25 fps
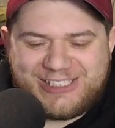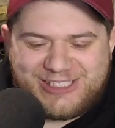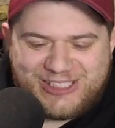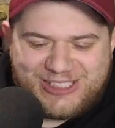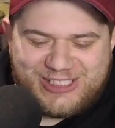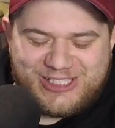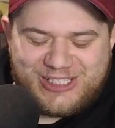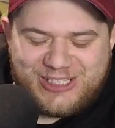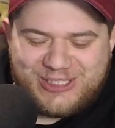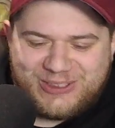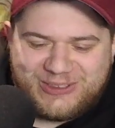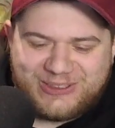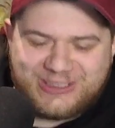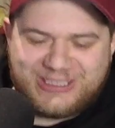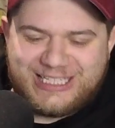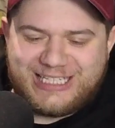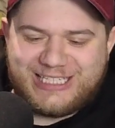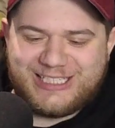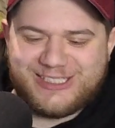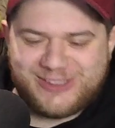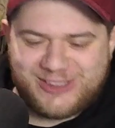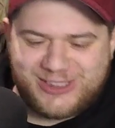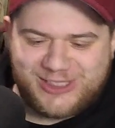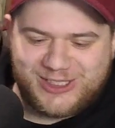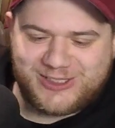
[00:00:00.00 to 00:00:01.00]
still
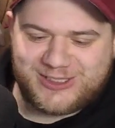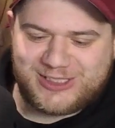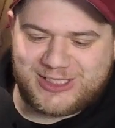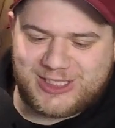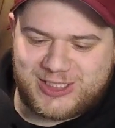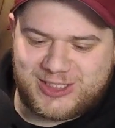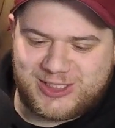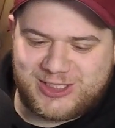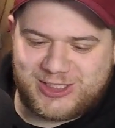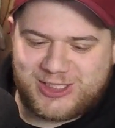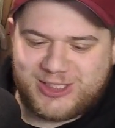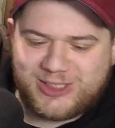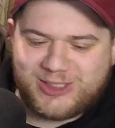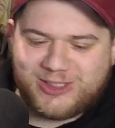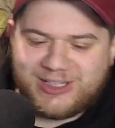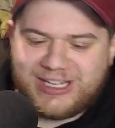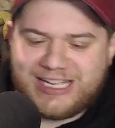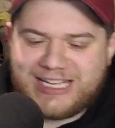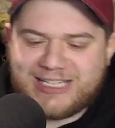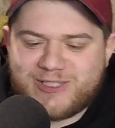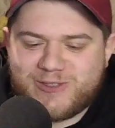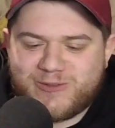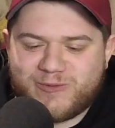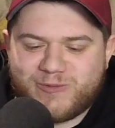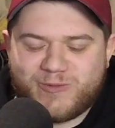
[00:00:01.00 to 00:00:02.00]
get chills. Wow. It still
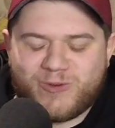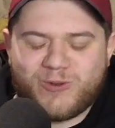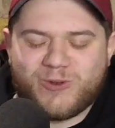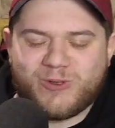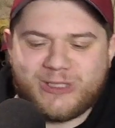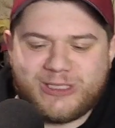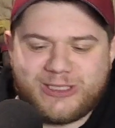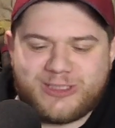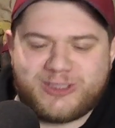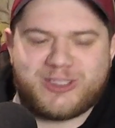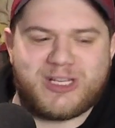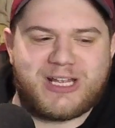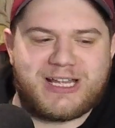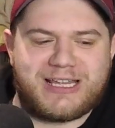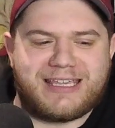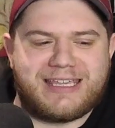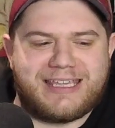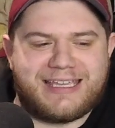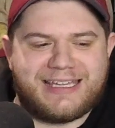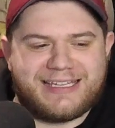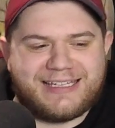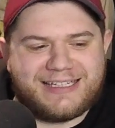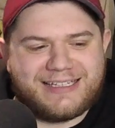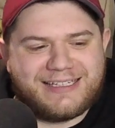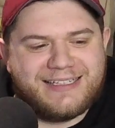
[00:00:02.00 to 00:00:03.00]
hasn't fully sunk
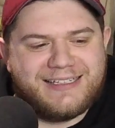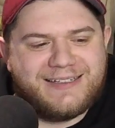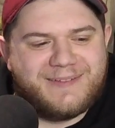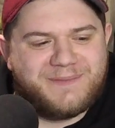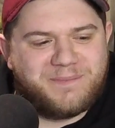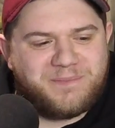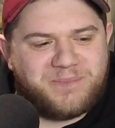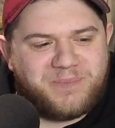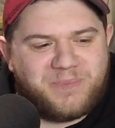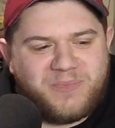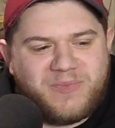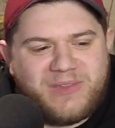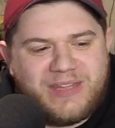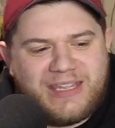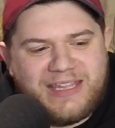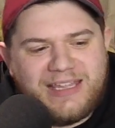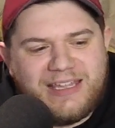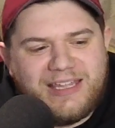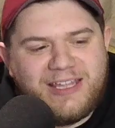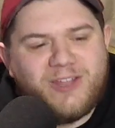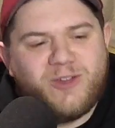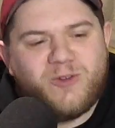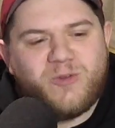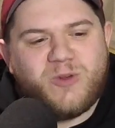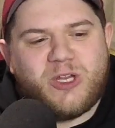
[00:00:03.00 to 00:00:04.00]
in.
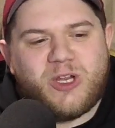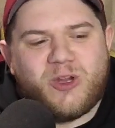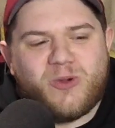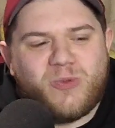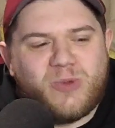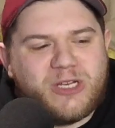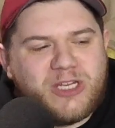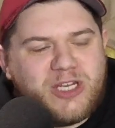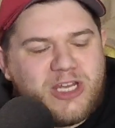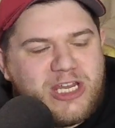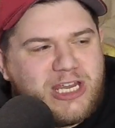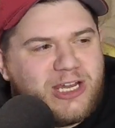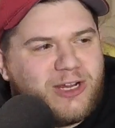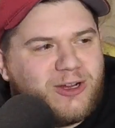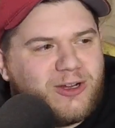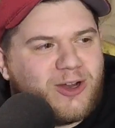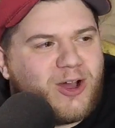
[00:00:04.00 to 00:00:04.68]
You know, when you hear